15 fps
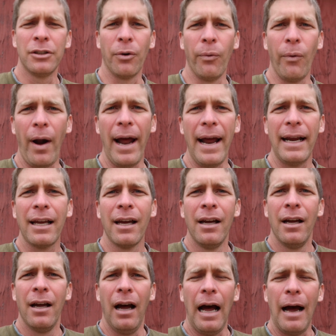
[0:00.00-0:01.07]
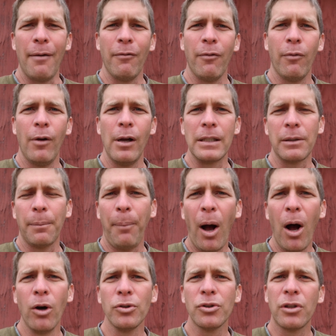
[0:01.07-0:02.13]
to rank. Um, as
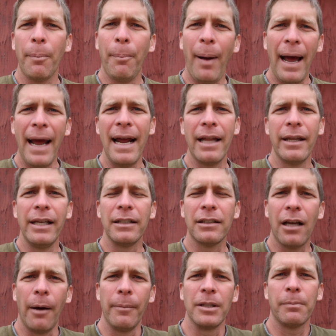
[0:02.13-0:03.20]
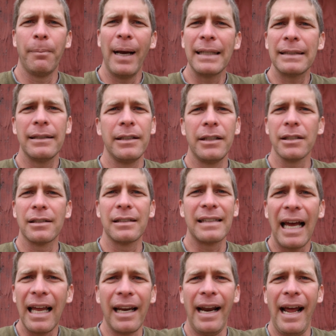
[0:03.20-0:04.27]
opposed to paying these companies, basically just
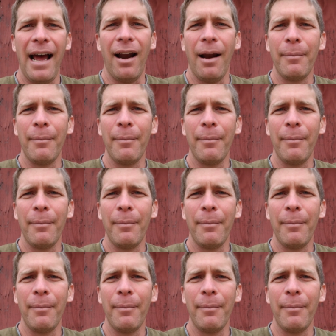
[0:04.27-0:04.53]
selling out.